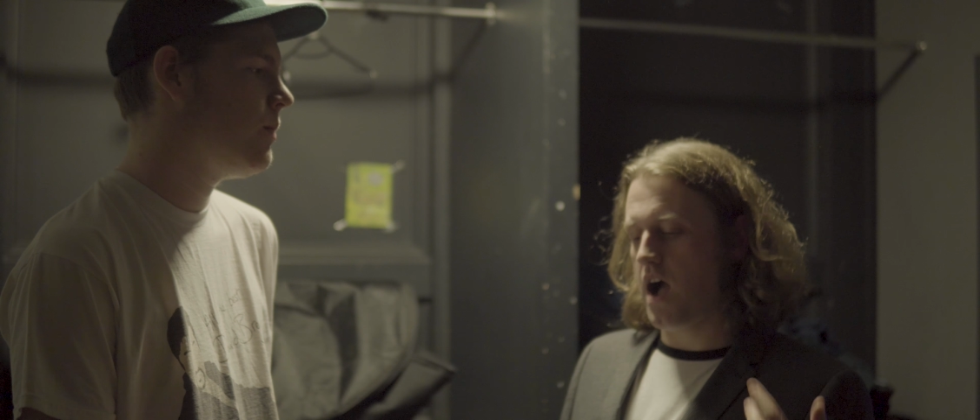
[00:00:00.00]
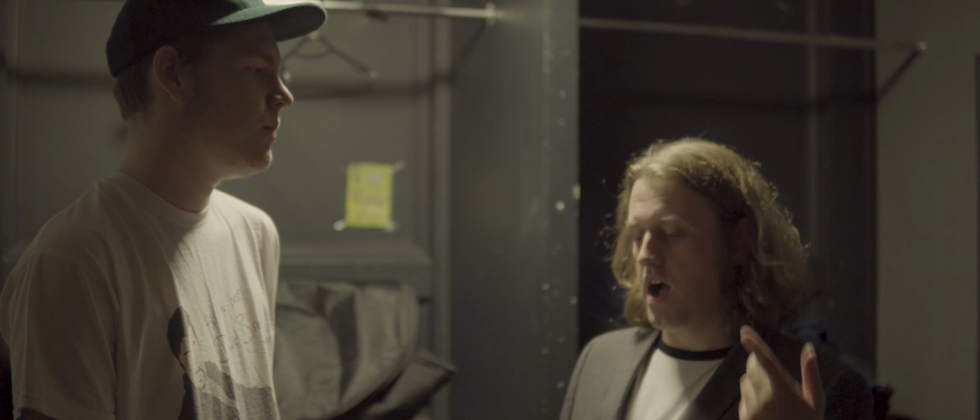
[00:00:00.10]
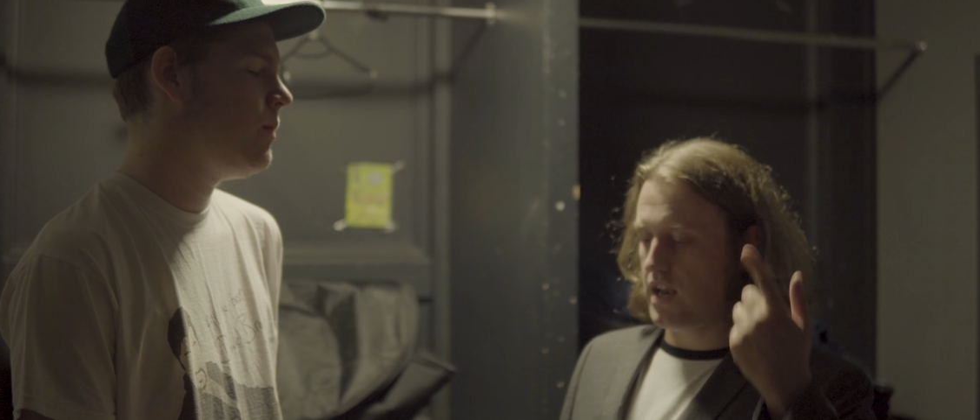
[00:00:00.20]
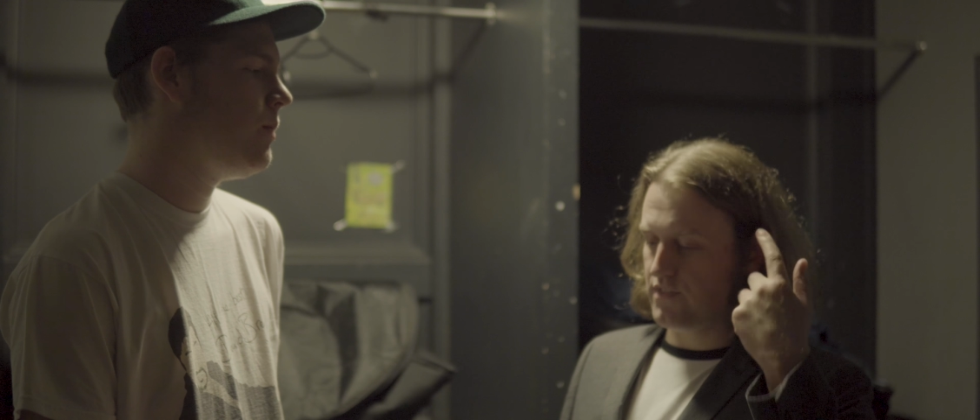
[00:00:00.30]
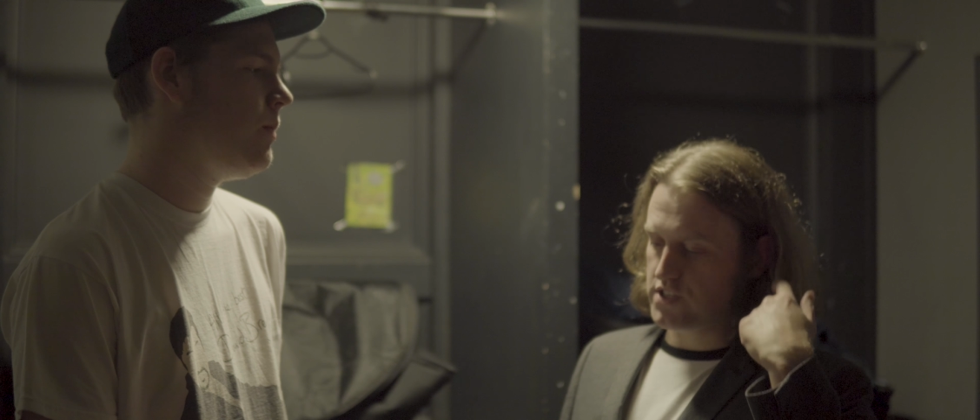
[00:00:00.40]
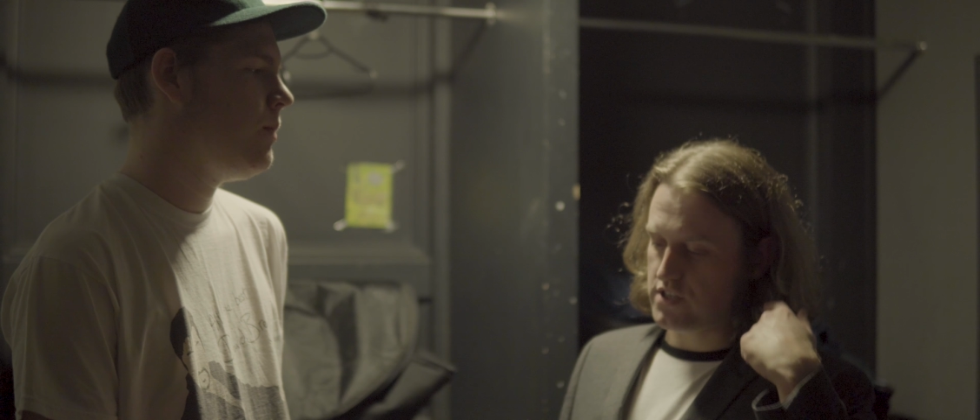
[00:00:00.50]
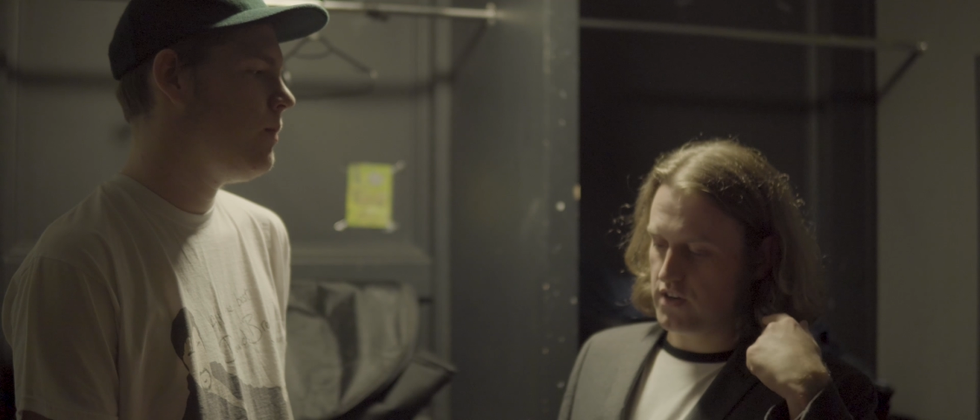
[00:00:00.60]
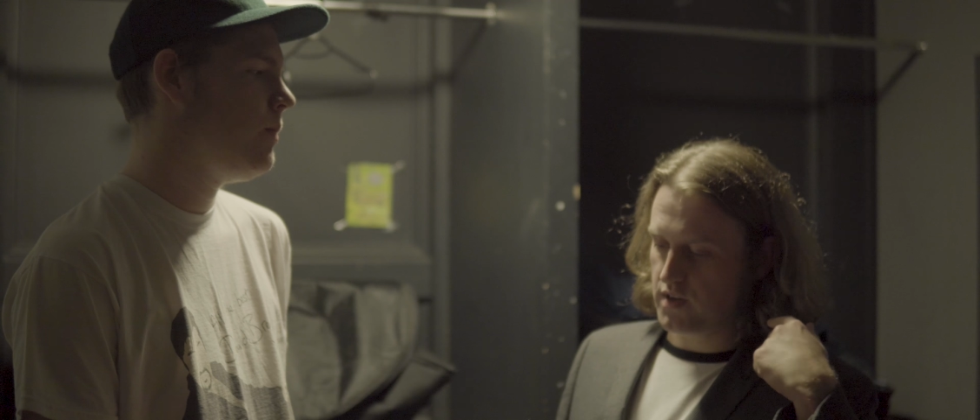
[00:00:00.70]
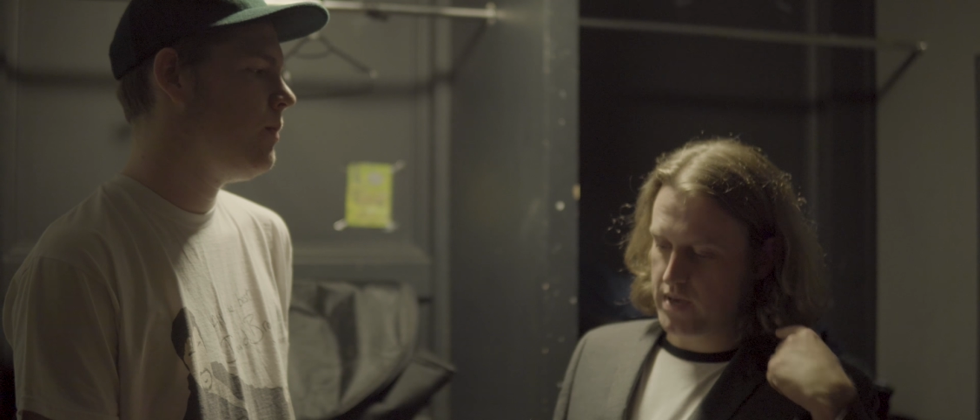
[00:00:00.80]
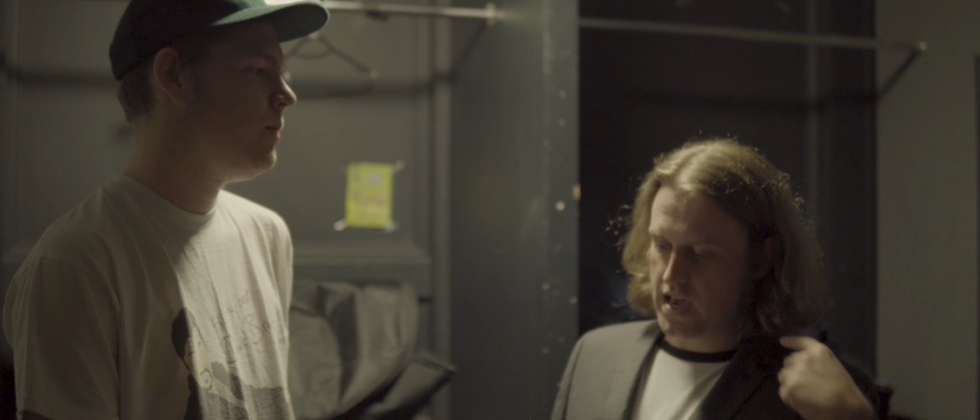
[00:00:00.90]
I'll have a
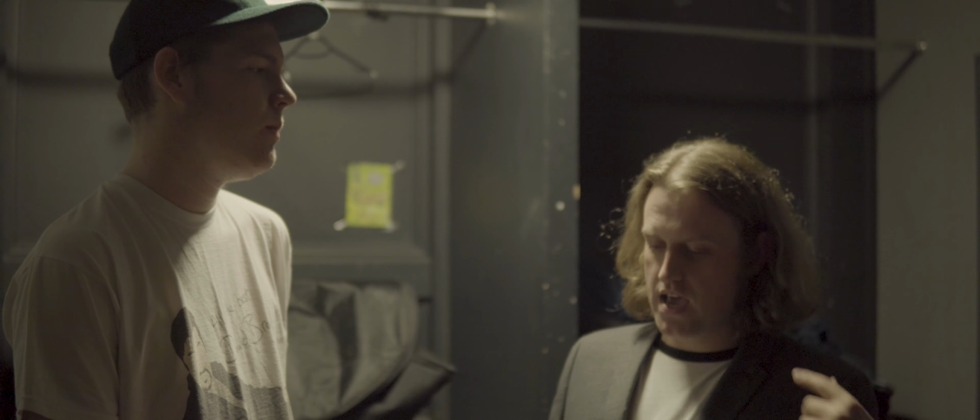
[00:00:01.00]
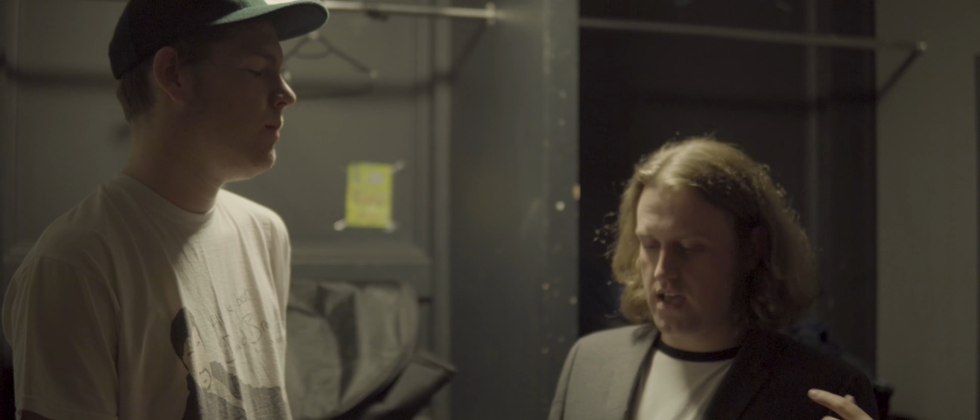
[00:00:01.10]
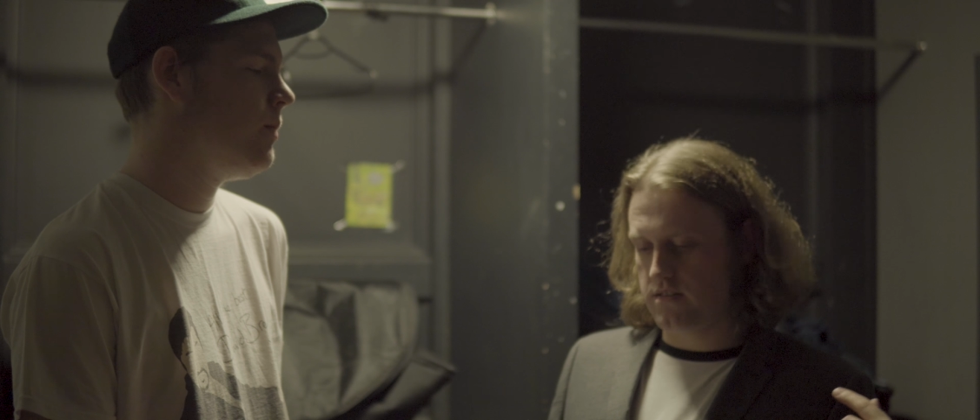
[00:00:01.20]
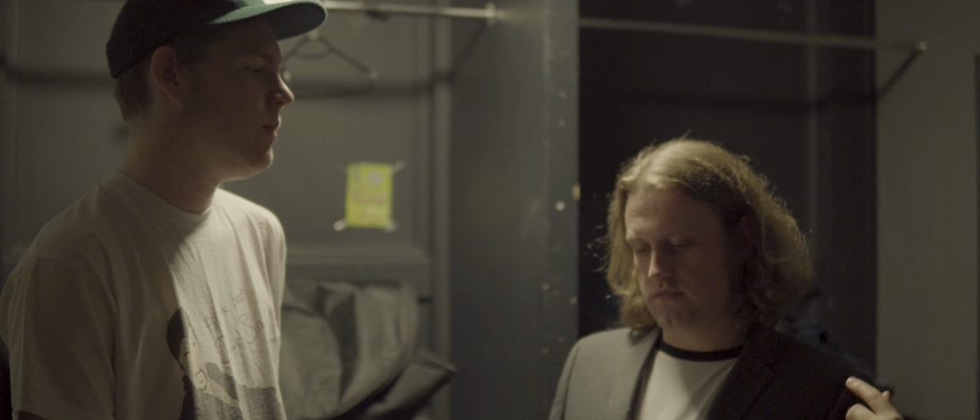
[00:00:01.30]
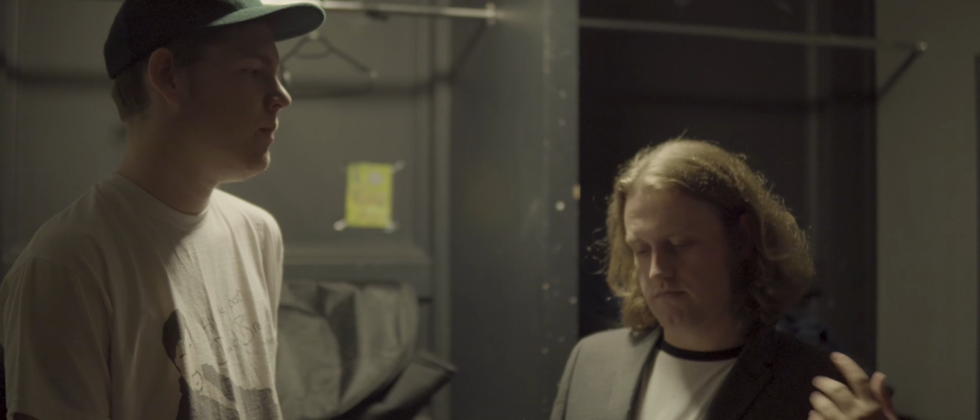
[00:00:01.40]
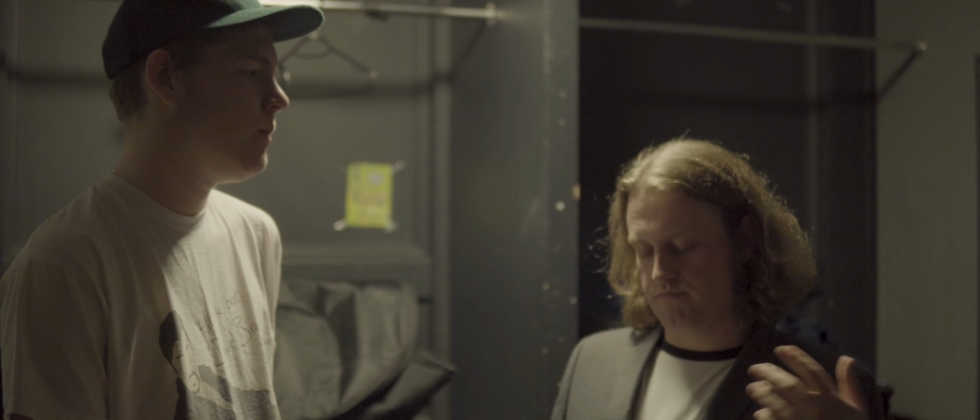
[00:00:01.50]
song in my head,